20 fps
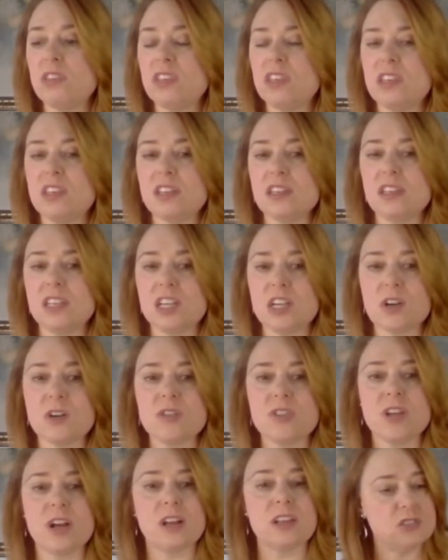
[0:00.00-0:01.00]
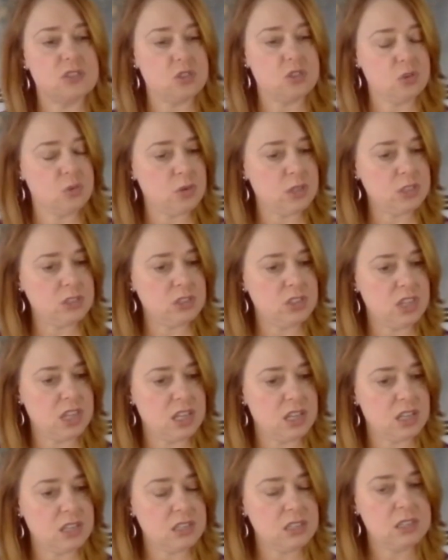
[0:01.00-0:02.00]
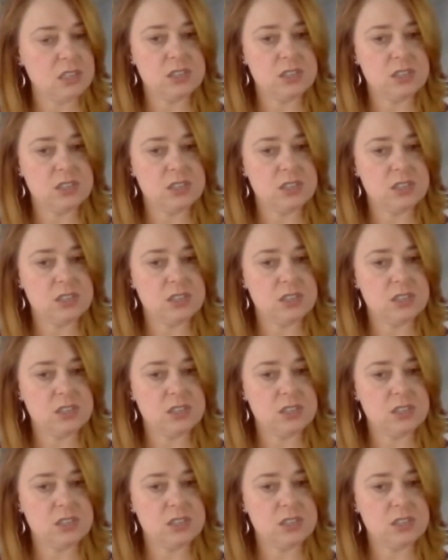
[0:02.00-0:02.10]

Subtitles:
thing here and there. Do one thing,